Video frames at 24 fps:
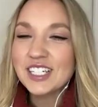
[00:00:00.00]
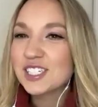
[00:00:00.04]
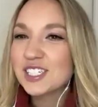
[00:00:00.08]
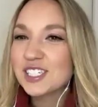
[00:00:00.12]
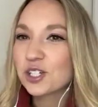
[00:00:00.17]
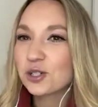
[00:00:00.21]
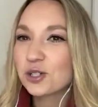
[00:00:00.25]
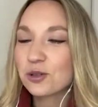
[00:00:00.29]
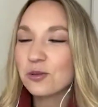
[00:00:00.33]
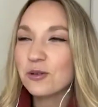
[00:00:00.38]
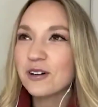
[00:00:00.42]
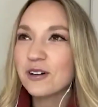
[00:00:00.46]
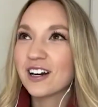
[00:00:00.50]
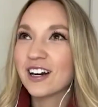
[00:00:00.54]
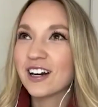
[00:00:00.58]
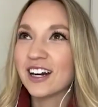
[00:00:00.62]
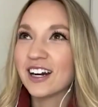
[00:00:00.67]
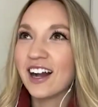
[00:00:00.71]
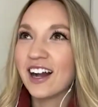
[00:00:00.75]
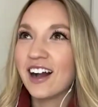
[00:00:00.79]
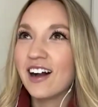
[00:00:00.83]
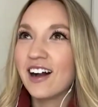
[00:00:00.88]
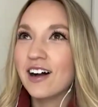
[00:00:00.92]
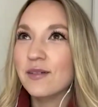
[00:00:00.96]

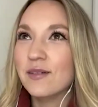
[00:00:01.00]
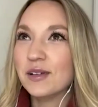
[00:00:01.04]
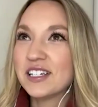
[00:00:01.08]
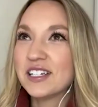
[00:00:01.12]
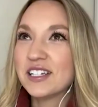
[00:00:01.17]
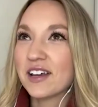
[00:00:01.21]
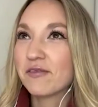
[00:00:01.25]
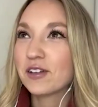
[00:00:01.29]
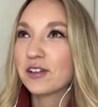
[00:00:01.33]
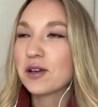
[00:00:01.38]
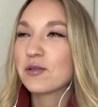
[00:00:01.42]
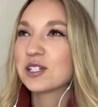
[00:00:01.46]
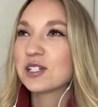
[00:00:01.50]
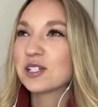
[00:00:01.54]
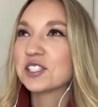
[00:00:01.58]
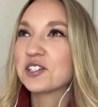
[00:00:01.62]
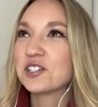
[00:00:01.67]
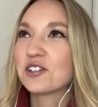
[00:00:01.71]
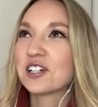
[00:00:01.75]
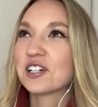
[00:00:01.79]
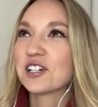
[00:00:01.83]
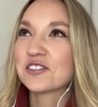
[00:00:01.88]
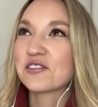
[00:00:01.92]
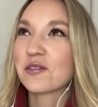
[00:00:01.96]
Sure. It definitely was a
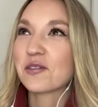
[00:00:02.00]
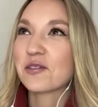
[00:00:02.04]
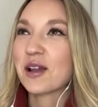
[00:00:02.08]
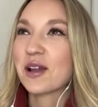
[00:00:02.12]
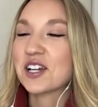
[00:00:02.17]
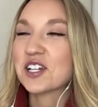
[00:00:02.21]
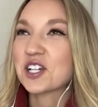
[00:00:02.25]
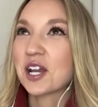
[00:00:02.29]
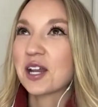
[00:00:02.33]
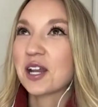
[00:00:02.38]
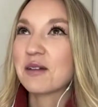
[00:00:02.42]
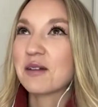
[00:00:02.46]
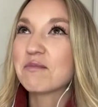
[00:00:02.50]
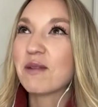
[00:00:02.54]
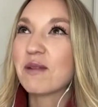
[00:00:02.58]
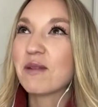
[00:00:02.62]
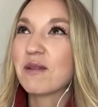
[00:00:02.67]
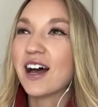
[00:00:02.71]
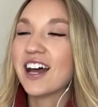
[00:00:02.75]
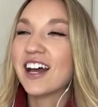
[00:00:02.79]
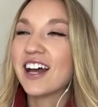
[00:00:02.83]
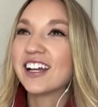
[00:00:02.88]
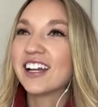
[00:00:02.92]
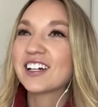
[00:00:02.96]
transformation,
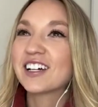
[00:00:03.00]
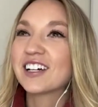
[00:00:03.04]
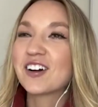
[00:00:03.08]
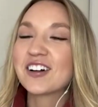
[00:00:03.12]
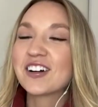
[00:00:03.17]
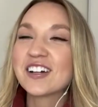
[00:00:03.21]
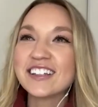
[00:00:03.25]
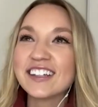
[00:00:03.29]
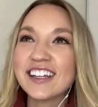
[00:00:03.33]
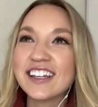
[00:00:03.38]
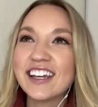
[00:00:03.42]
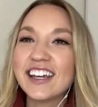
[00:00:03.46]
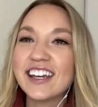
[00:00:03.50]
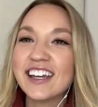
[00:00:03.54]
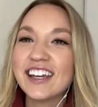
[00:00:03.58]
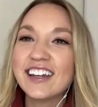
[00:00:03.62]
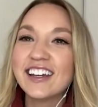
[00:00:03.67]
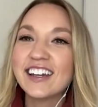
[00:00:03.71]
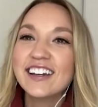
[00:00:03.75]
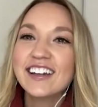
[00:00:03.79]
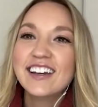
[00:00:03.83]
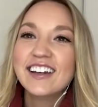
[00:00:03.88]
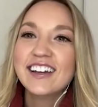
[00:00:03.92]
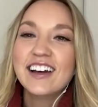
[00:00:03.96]
but
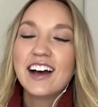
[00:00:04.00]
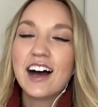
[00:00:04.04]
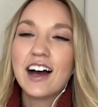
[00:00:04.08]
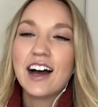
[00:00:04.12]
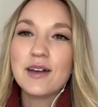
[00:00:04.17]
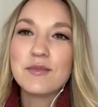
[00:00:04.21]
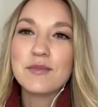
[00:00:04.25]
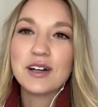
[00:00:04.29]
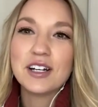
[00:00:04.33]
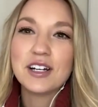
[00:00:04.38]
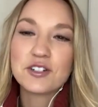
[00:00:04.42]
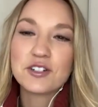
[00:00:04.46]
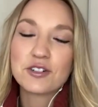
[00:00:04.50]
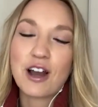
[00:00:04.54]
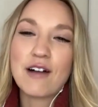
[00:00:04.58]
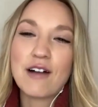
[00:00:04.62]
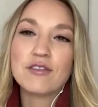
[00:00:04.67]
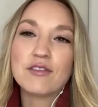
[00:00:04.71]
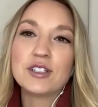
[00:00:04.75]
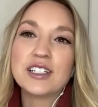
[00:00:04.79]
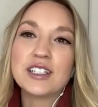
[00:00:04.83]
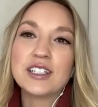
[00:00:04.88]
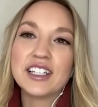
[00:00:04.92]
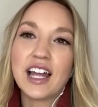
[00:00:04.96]
currently I'm a
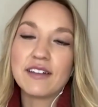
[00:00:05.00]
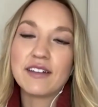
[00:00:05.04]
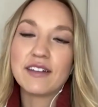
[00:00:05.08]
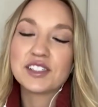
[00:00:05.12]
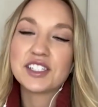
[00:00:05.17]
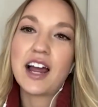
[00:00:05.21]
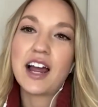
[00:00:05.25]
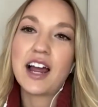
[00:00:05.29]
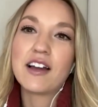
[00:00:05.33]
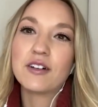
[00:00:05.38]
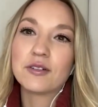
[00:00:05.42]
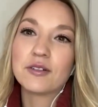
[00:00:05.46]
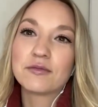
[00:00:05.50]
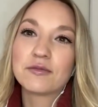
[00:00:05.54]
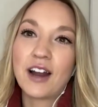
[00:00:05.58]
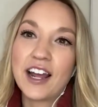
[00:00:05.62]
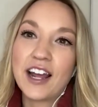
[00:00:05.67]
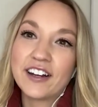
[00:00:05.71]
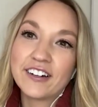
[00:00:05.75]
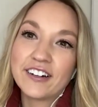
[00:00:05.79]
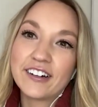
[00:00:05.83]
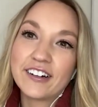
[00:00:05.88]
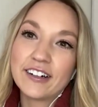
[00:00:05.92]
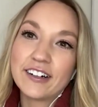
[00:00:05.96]
travel and lifestyle
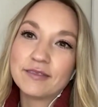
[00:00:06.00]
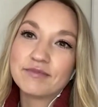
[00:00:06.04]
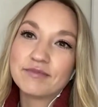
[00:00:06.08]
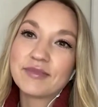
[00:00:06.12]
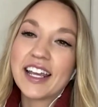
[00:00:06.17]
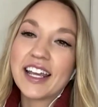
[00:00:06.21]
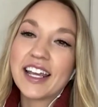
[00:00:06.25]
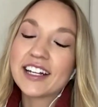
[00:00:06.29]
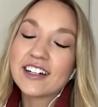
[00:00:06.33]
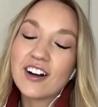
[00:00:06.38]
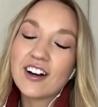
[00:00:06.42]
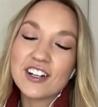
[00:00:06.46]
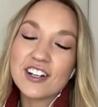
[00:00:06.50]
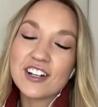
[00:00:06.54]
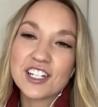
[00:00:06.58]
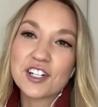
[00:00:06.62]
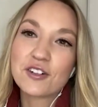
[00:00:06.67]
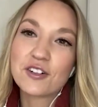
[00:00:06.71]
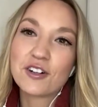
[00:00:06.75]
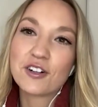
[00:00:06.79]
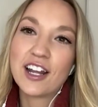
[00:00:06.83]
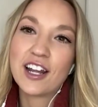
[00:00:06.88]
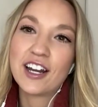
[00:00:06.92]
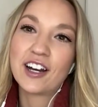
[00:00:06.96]
writer and content
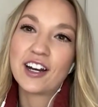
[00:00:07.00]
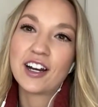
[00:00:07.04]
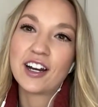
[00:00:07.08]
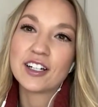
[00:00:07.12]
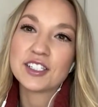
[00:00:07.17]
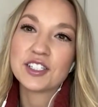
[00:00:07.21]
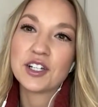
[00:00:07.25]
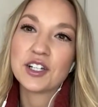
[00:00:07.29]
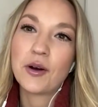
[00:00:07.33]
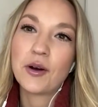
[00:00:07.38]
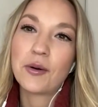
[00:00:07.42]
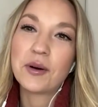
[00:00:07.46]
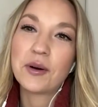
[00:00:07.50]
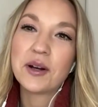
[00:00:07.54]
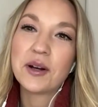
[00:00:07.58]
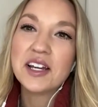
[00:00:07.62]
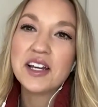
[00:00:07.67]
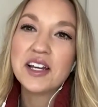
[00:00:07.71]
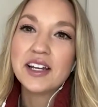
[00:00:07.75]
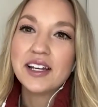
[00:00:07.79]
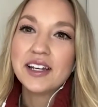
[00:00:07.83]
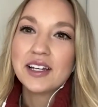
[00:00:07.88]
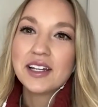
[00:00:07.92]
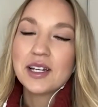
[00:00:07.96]
creator. So
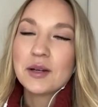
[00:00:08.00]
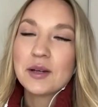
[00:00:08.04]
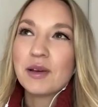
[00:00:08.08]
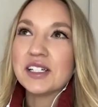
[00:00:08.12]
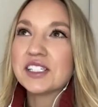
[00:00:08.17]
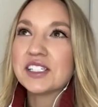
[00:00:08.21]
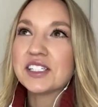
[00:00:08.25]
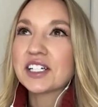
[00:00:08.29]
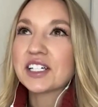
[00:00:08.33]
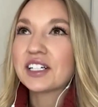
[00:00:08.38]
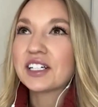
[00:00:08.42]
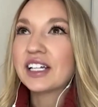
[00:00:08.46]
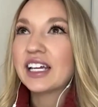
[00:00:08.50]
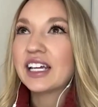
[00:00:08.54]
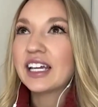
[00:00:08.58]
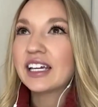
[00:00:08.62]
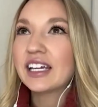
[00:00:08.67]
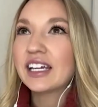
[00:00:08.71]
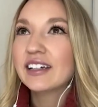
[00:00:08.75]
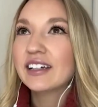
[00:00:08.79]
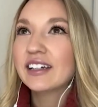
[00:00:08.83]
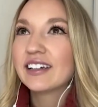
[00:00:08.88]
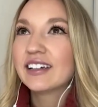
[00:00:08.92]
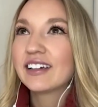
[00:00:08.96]

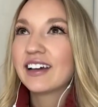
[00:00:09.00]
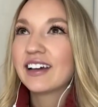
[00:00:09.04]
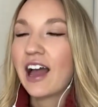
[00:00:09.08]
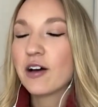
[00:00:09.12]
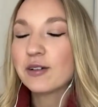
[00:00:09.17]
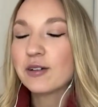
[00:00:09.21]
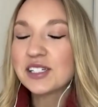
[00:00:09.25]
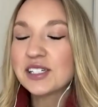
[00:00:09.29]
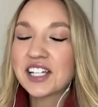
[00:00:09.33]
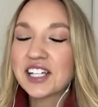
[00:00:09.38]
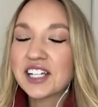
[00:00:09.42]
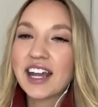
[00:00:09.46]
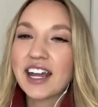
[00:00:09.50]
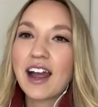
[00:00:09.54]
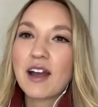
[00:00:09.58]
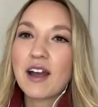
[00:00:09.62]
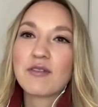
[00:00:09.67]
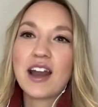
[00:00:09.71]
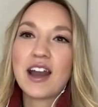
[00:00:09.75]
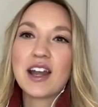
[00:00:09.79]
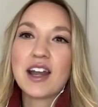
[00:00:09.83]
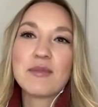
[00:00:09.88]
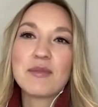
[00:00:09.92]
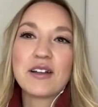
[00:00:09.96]
basically, I always say I
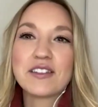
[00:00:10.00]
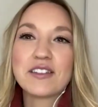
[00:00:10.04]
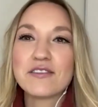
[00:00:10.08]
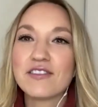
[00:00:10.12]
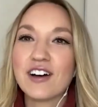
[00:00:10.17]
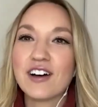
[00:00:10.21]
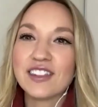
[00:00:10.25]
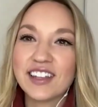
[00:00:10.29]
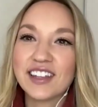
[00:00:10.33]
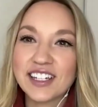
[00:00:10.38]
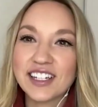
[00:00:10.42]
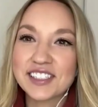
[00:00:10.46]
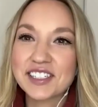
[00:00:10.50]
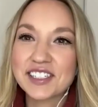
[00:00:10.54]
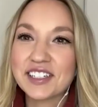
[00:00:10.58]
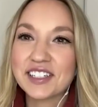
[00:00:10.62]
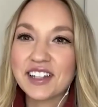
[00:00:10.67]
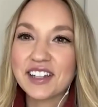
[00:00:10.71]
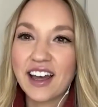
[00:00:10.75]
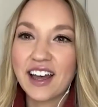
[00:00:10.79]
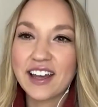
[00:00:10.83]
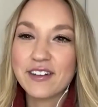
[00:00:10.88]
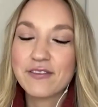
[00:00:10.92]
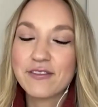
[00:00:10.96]
write about the fun things in
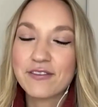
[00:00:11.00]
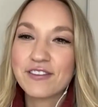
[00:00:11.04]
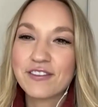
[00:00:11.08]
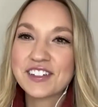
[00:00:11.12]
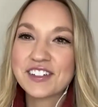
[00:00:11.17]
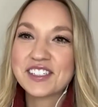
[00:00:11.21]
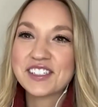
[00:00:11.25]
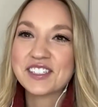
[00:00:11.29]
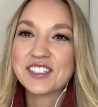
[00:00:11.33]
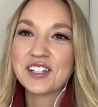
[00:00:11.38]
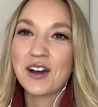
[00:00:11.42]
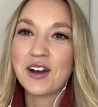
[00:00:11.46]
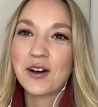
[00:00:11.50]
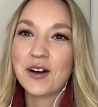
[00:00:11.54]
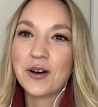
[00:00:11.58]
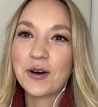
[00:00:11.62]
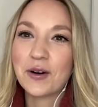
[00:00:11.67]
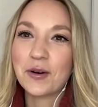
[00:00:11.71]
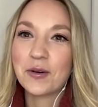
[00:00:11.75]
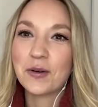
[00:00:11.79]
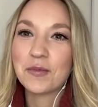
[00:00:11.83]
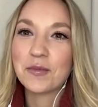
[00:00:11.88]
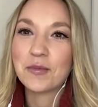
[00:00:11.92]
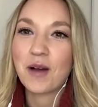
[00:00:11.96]
life.
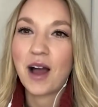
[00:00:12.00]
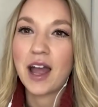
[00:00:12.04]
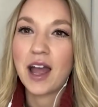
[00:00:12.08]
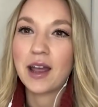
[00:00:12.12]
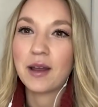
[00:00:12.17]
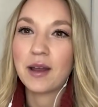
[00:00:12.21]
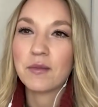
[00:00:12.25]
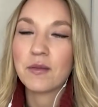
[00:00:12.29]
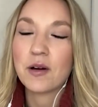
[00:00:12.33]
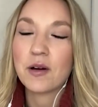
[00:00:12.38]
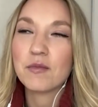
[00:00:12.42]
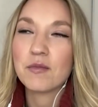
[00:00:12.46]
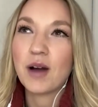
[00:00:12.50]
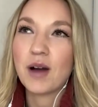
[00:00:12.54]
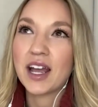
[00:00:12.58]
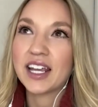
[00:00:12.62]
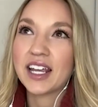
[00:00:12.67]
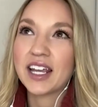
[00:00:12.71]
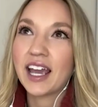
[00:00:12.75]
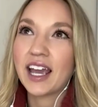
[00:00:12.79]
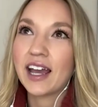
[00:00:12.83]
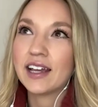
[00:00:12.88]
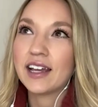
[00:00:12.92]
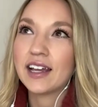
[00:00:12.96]
So I
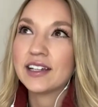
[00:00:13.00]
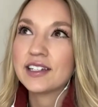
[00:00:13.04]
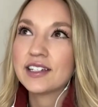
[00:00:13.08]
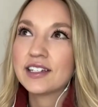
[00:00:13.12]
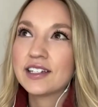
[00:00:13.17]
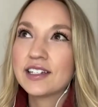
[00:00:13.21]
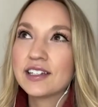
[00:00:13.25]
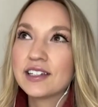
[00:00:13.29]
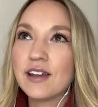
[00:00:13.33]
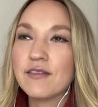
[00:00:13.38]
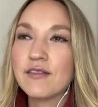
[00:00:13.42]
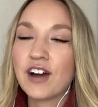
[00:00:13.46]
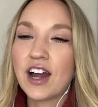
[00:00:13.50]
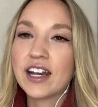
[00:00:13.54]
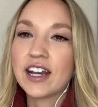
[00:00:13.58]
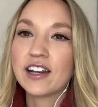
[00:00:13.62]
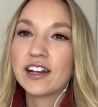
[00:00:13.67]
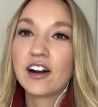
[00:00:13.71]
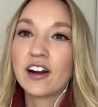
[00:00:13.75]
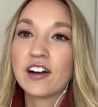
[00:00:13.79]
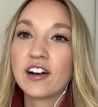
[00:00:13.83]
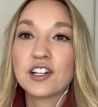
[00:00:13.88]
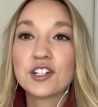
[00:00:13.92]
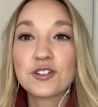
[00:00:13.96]
might get invited
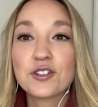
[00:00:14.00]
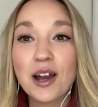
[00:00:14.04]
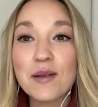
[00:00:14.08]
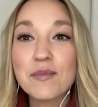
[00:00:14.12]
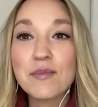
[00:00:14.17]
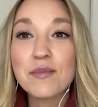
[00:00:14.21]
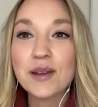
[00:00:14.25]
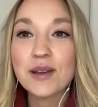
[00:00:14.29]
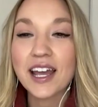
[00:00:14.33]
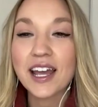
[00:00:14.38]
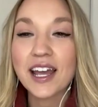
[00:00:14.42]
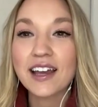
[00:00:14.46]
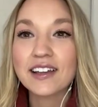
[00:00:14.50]
on a trip.